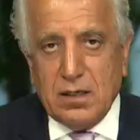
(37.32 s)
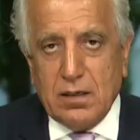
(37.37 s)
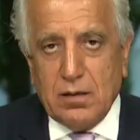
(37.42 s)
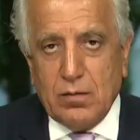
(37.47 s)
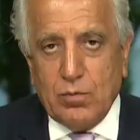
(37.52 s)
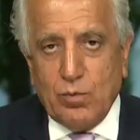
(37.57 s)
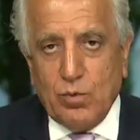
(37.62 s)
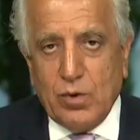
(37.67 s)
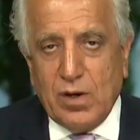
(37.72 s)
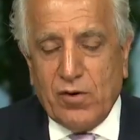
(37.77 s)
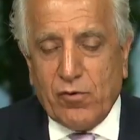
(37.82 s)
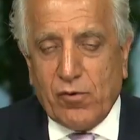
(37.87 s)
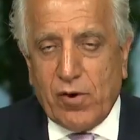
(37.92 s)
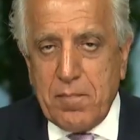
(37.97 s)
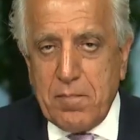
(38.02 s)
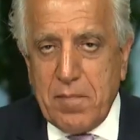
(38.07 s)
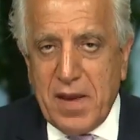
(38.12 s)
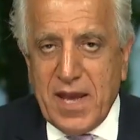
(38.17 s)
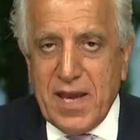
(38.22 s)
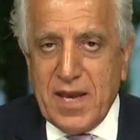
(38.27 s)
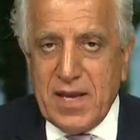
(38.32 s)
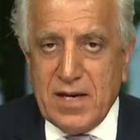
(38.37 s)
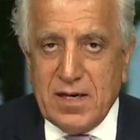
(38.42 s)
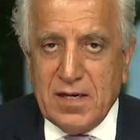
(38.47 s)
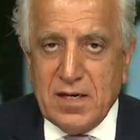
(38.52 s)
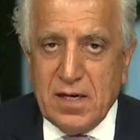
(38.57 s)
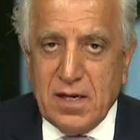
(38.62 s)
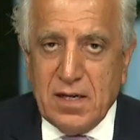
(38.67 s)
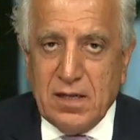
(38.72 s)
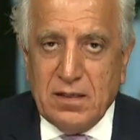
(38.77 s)
will
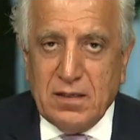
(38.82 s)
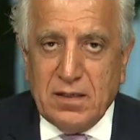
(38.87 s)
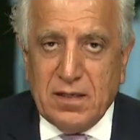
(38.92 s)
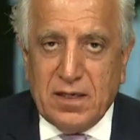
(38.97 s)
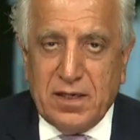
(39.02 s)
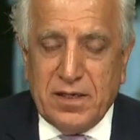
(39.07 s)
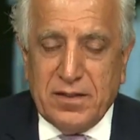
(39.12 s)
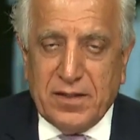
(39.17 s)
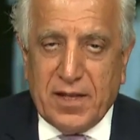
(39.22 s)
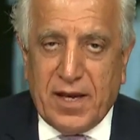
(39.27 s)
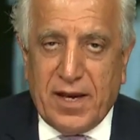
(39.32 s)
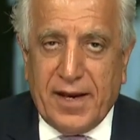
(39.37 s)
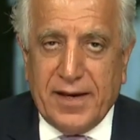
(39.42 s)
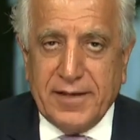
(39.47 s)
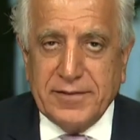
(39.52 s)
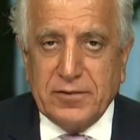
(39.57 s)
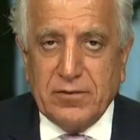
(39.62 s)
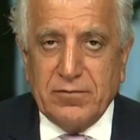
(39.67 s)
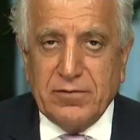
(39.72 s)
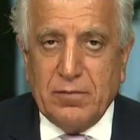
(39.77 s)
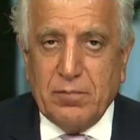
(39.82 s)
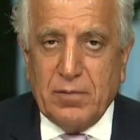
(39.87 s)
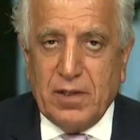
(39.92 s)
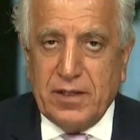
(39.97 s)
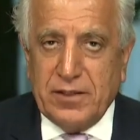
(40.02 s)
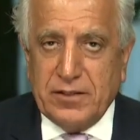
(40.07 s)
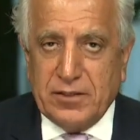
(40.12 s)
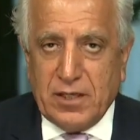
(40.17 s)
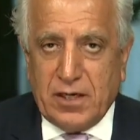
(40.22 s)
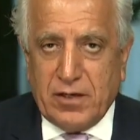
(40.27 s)
remain in the hands of the
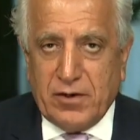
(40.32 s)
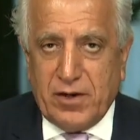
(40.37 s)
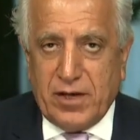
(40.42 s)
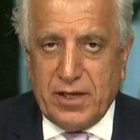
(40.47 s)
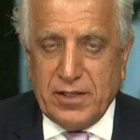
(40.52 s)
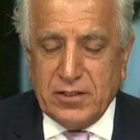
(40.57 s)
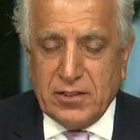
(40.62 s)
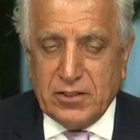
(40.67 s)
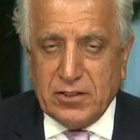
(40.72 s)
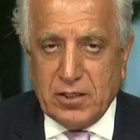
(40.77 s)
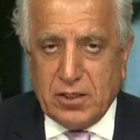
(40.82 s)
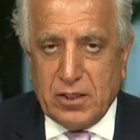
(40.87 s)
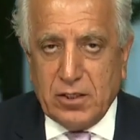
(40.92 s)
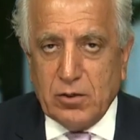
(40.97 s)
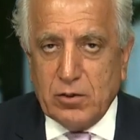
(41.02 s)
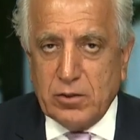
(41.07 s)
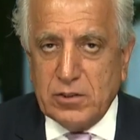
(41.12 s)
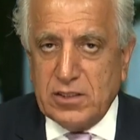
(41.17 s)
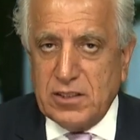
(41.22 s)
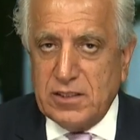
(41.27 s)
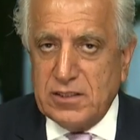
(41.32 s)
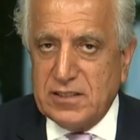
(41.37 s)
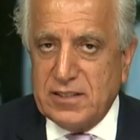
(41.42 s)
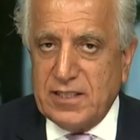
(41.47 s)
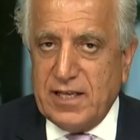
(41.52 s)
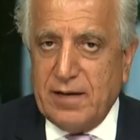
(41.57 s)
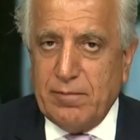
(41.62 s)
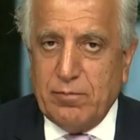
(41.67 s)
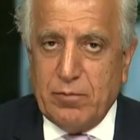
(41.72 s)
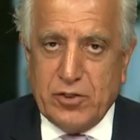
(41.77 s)
military and the security
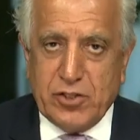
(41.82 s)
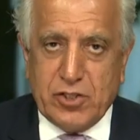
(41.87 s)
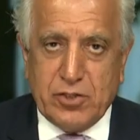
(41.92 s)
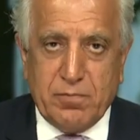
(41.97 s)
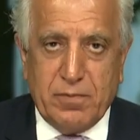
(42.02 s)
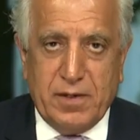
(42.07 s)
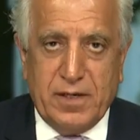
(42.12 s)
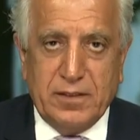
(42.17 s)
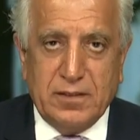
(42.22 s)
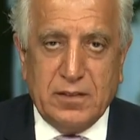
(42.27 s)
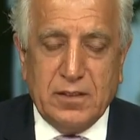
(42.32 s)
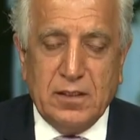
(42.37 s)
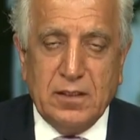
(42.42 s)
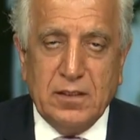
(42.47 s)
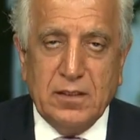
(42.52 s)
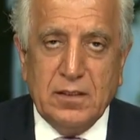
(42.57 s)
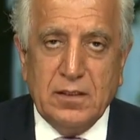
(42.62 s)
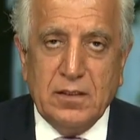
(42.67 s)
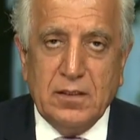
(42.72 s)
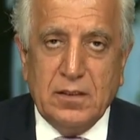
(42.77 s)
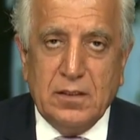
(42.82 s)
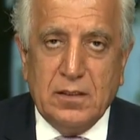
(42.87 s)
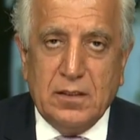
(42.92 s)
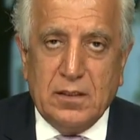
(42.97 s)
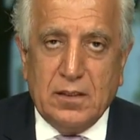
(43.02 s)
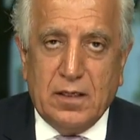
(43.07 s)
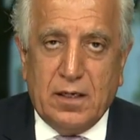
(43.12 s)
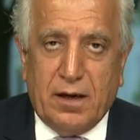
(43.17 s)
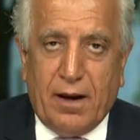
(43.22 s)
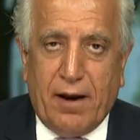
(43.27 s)
establishment.
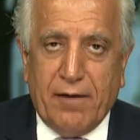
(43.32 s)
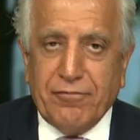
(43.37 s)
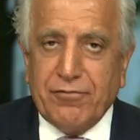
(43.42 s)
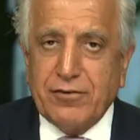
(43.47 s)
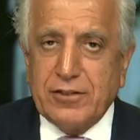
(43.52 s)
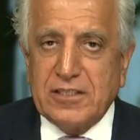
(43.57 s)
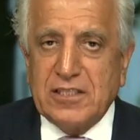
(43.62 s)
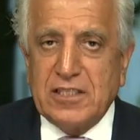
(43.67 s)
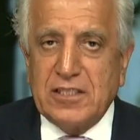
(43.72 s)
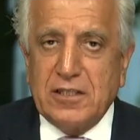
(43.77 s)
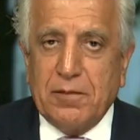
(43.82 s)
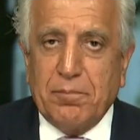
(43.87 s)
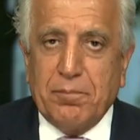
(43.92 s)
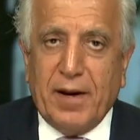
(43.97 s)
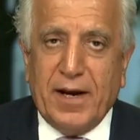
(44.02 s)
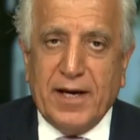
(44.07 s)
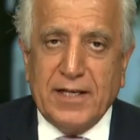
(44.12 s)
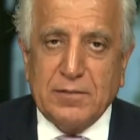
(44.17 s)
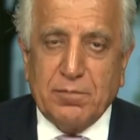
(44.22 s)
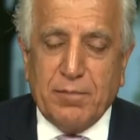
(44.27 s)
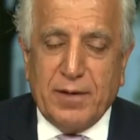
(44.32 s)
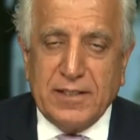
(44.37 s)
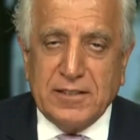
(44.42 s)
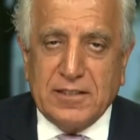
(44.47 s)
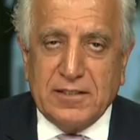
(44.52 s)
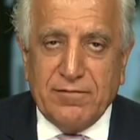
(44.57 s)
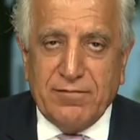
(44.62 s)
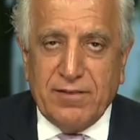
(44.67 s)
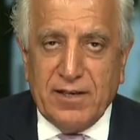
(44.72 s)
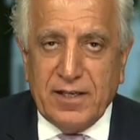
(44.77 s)
Efforts in the past by
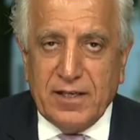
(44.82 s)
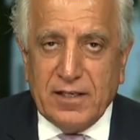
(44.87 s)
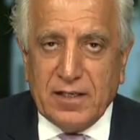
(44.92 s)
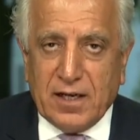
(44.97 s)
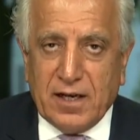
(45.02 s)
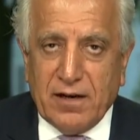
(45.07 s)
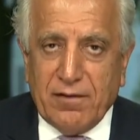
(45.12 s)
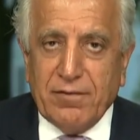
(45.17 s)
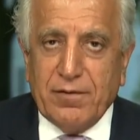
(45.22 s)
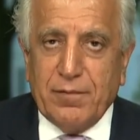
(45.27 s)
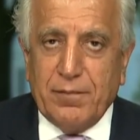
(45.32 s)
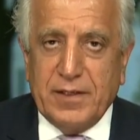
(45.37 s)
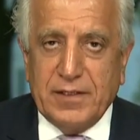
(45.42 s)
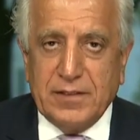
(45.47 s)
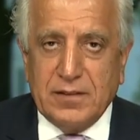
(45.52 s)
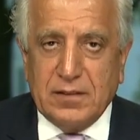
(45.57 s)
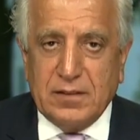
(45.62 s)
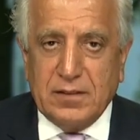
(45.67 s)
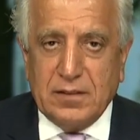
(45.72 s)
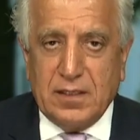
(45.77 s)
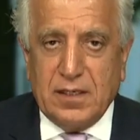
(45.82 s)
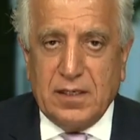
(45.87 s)
civilian governments,